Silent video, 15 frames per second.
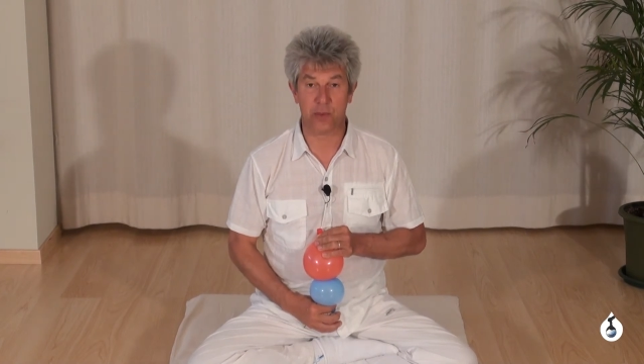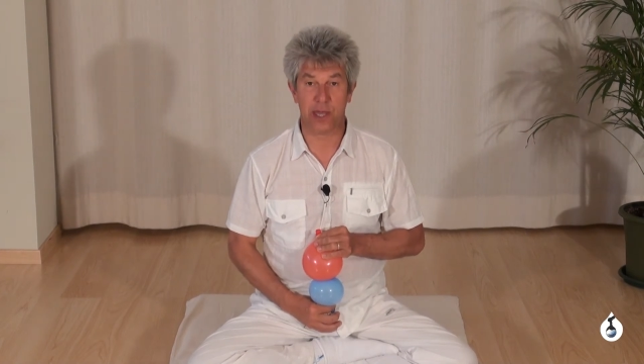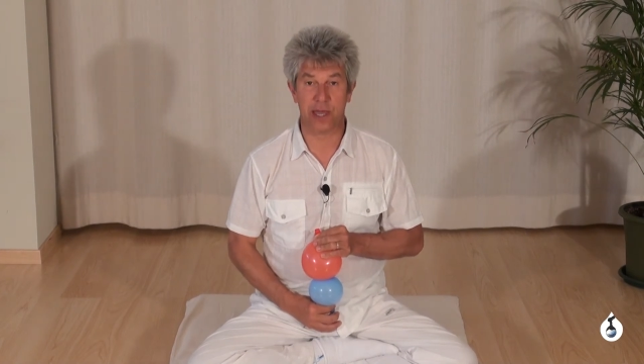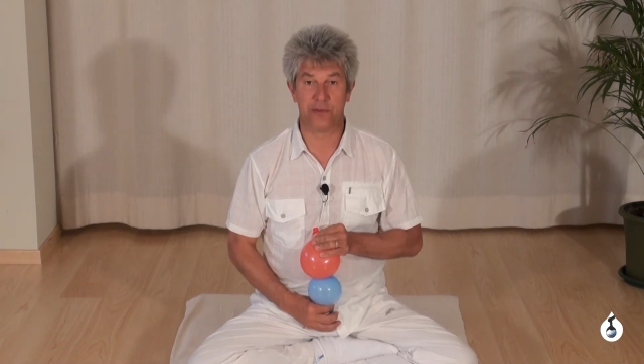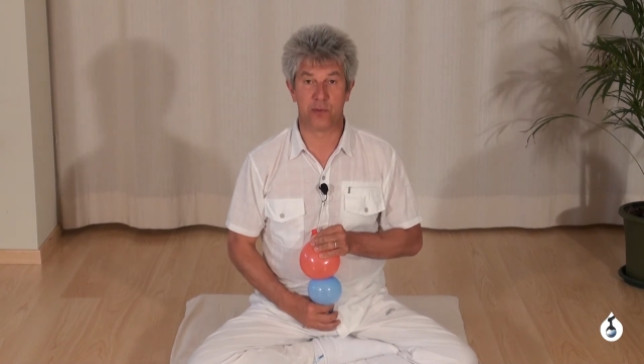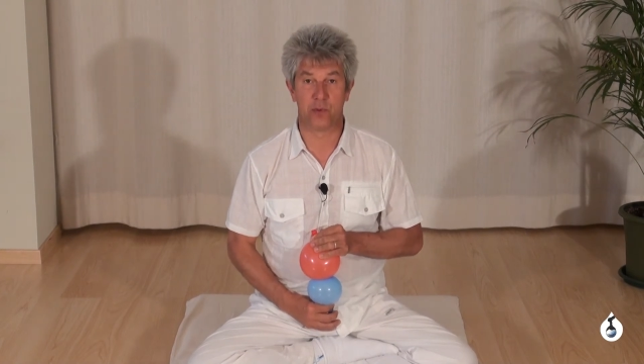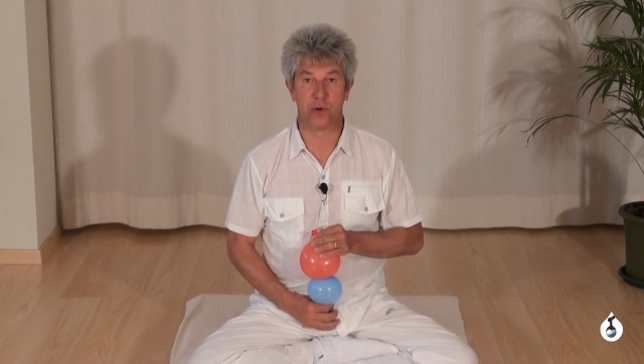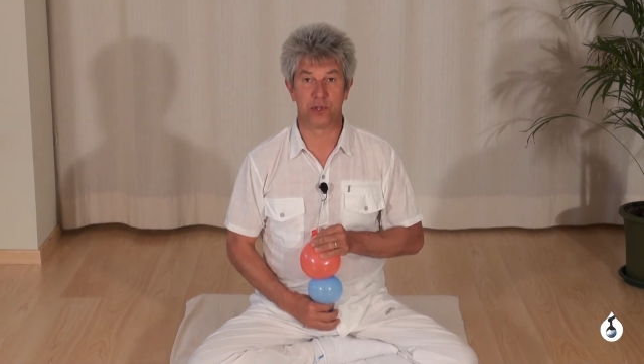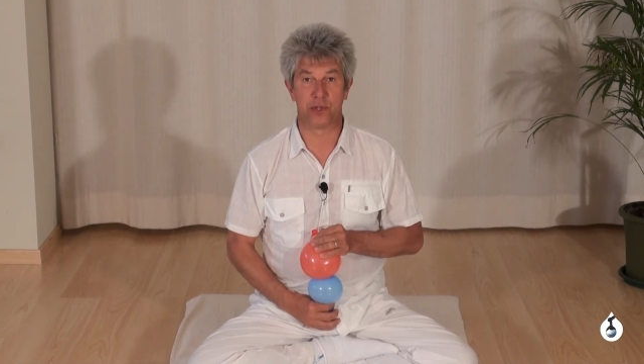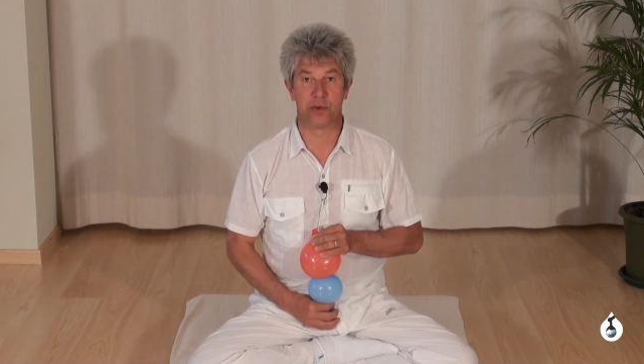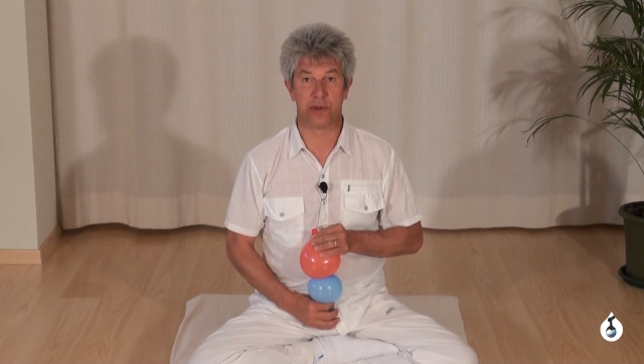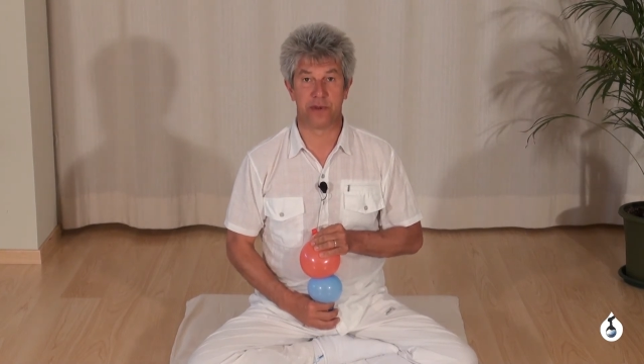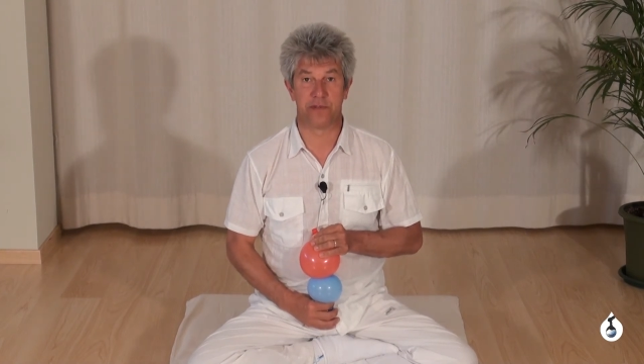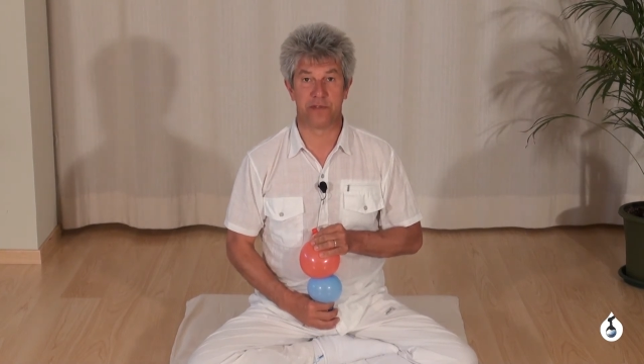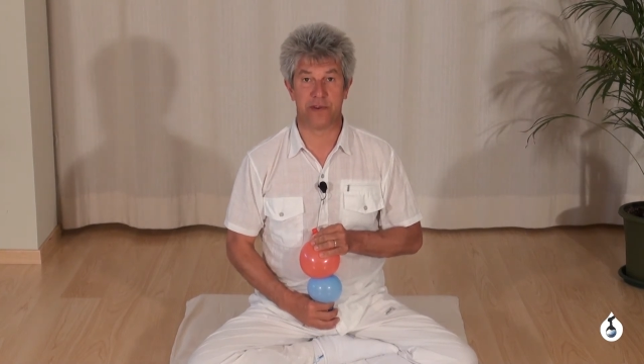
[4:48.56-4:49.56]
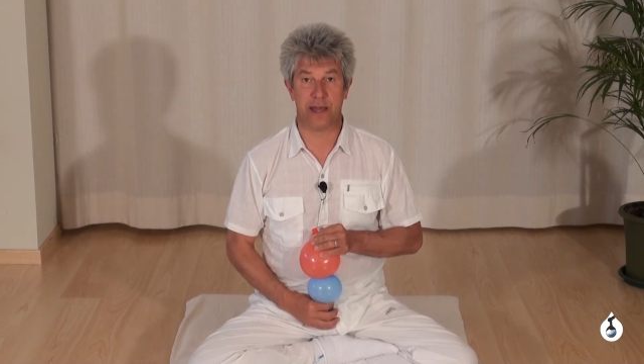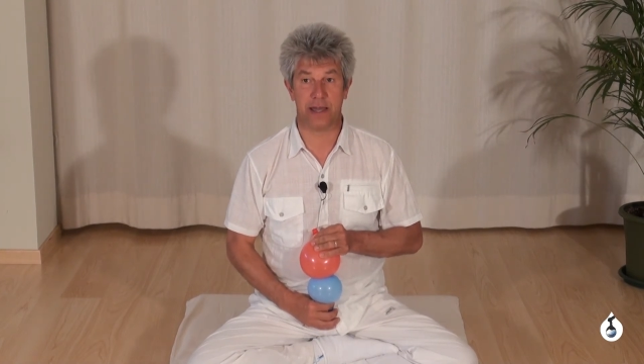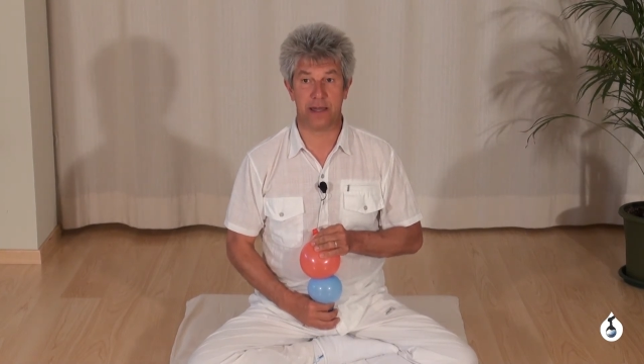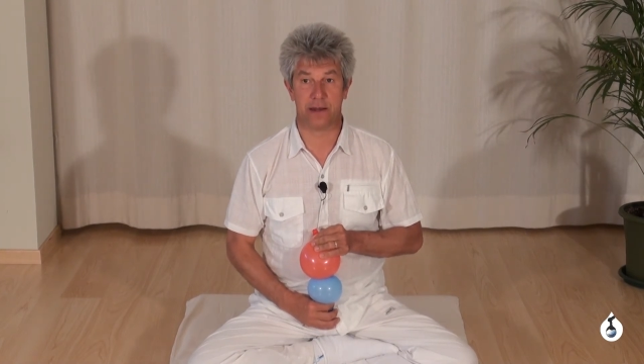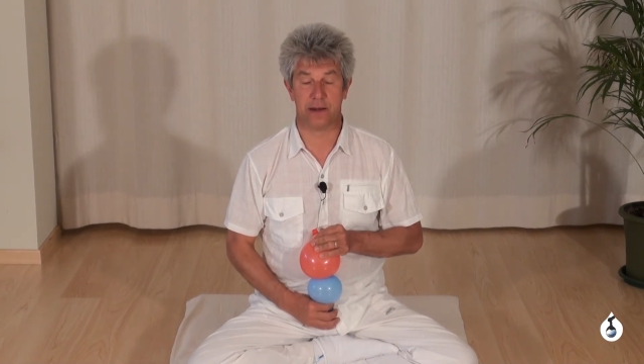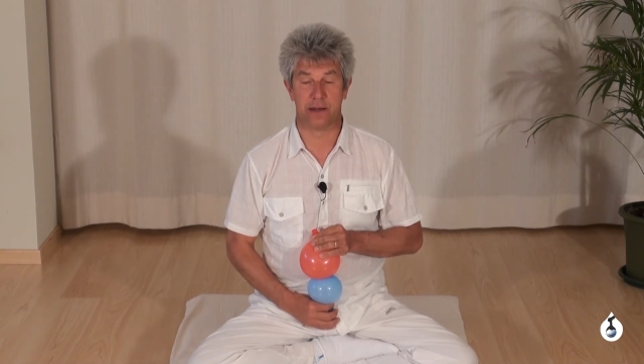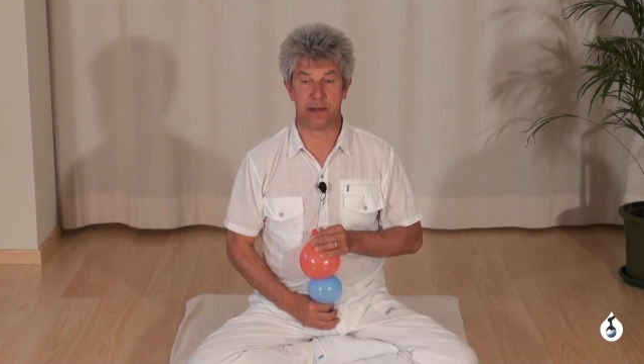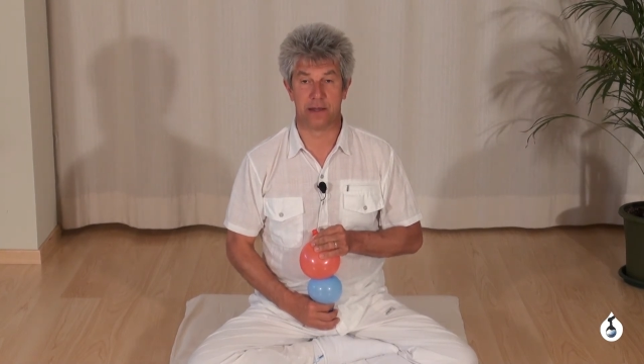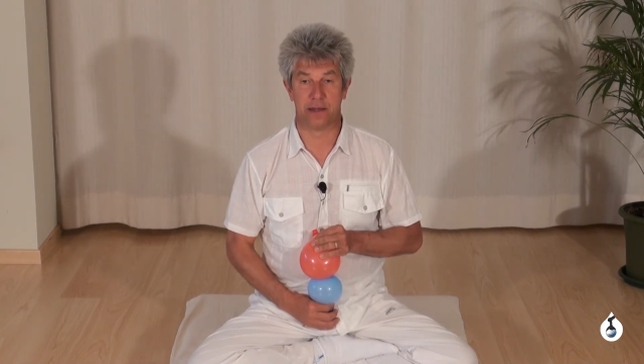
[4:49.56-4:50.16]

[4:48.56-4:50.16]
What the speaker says: we have water and fire.